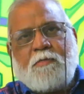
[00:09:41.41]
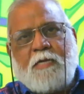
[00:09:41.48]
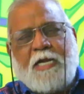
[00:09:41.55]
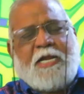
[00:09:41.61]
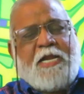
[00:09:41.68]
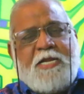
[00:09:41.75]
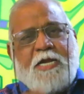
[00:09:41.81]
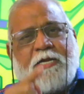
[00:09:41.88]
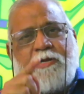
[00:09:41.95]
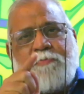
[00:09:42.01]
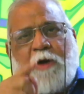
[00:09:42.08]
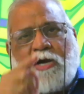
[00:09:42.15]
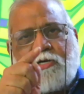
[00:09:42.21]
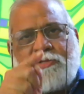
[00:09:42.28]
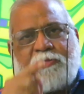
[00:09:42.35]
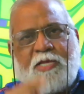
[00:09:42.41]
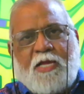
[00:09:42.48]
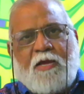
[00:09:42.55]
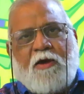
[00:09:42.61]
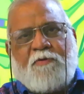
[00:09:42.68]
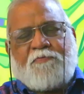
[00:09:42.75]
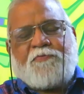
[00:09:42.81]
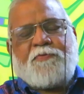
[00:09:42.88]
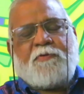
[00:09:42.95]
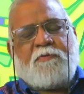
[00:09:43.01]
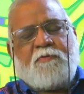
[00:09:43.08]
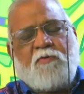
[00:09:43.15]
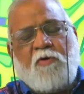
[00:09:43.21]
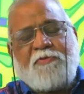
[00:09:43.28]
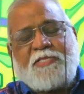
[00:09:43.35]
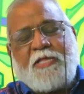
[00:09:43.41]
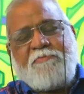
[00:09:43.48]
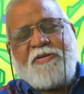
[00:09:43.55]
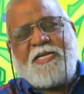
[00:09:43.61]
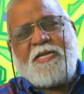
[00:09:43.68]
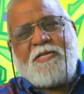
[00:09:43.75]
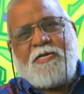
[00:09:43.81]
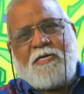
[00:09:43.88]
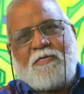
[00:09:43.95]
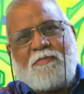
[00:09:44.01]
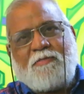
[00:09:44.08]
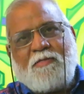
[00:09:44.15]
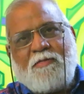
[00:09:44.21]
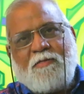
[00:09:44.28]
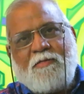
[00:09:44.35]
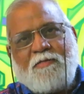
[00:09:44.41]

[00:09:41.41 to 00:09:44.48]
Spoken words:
an Indian democracy of over 70 years,